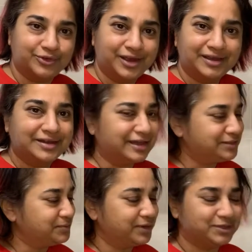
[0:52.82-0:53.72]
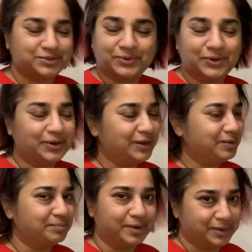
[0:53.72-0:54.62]
that's what it's all
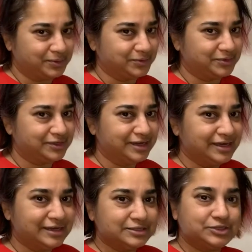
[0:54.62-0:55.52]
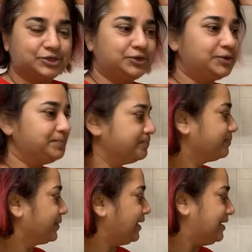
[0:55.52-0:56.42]
about so
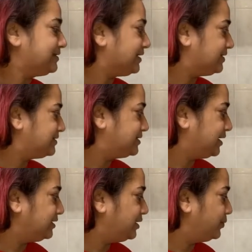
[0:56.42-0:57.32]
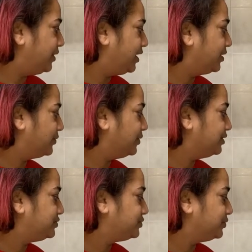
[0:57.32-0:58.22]
let's get started we are going
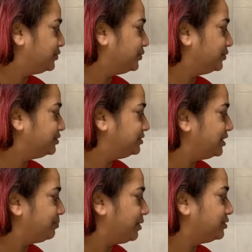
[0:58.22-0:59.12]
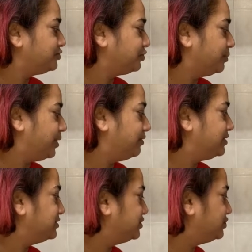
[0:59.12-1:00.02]
to dip our strawberries
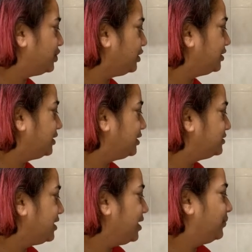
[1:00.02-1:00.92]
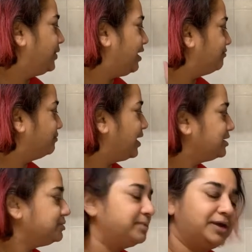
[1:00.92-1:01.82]
in chocolate we have
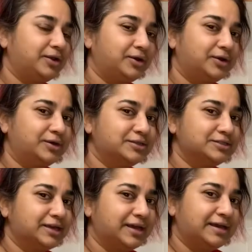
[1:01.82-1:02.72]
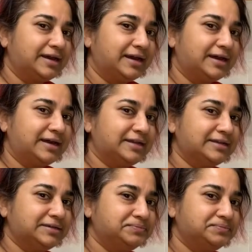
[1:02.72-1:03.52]
marshmallows and